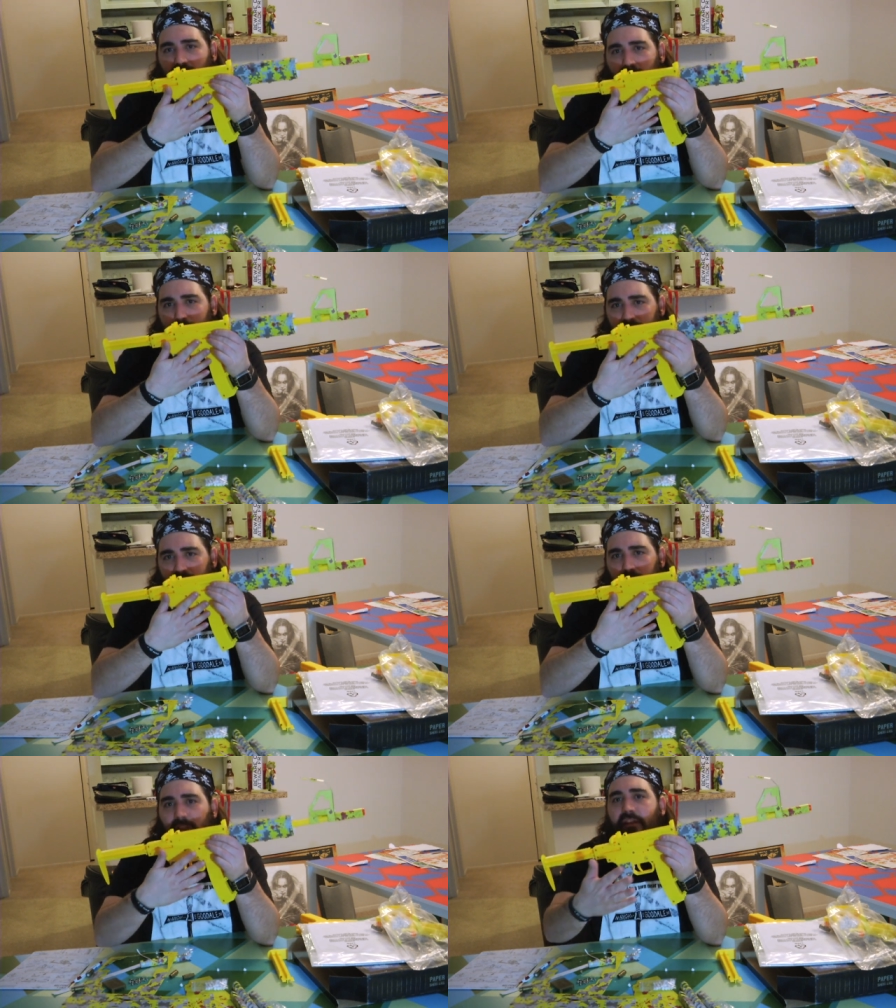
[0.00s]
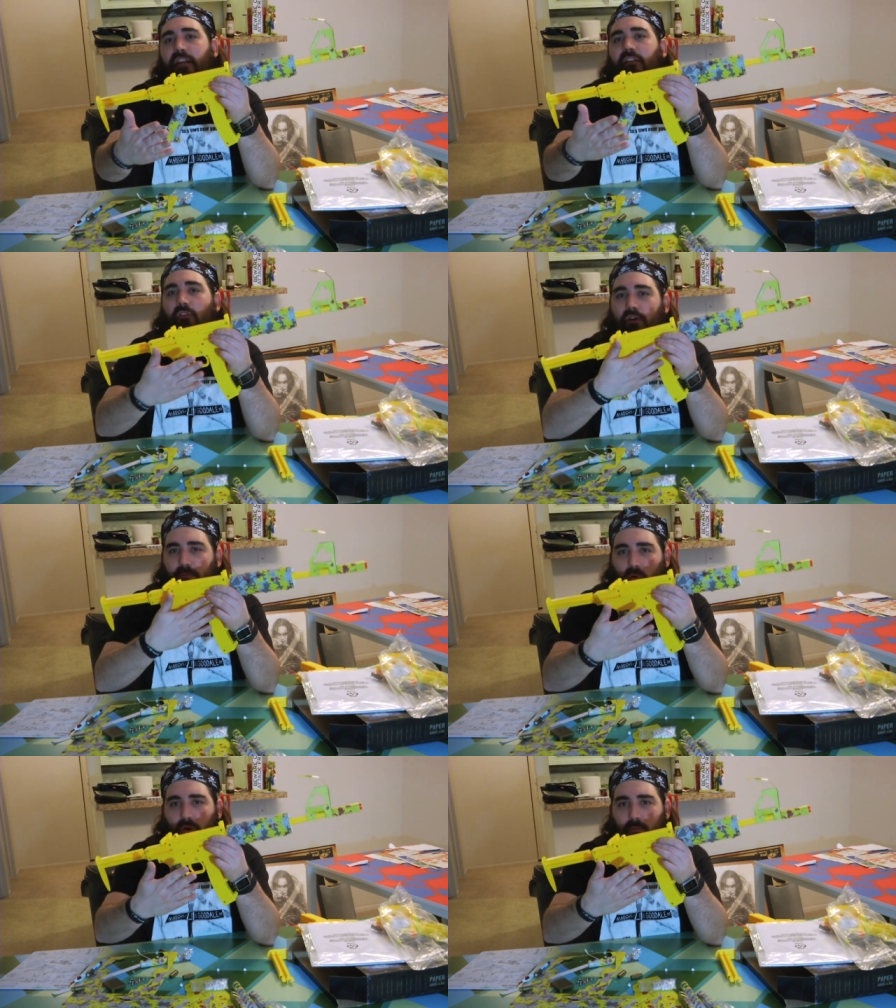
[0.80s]
top of here and then
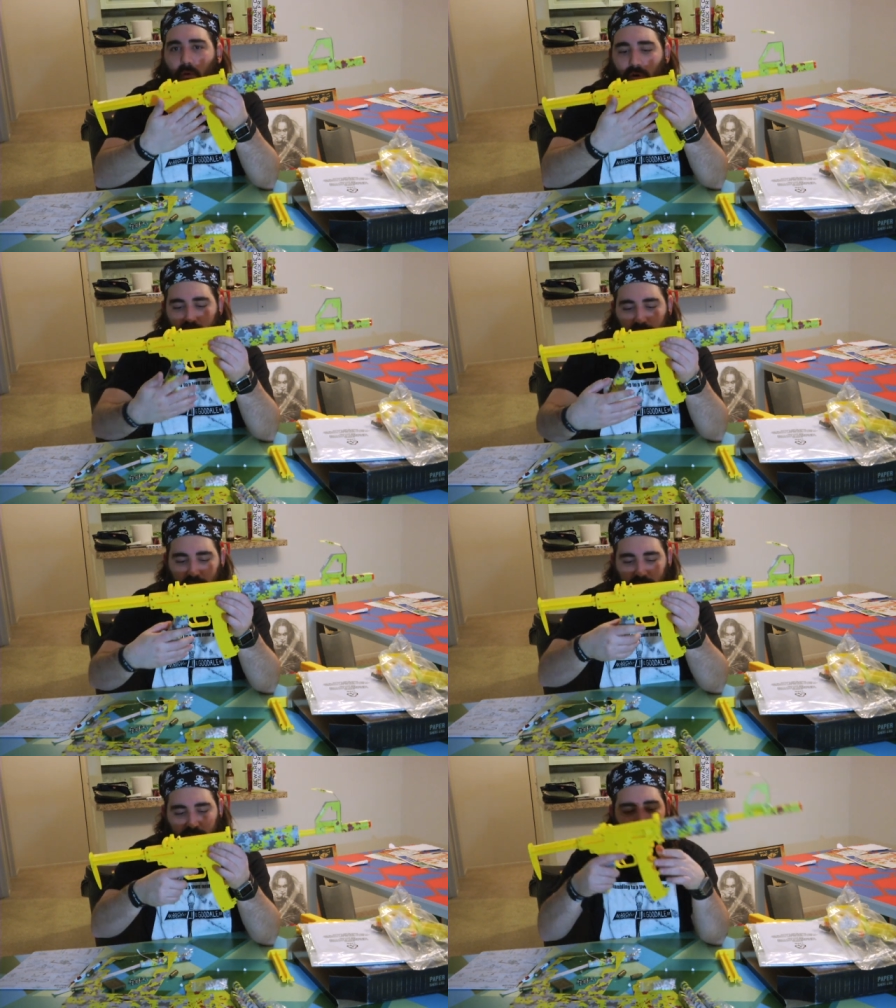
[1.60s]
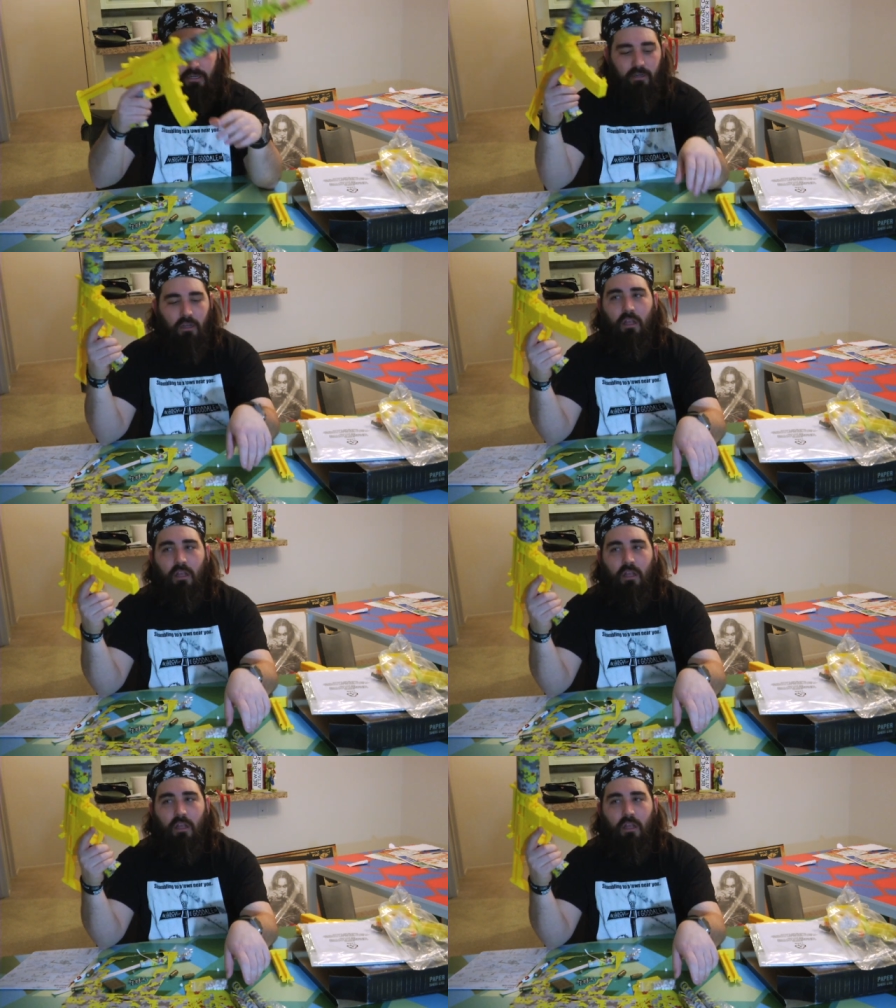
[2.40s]
gluing more and more things there.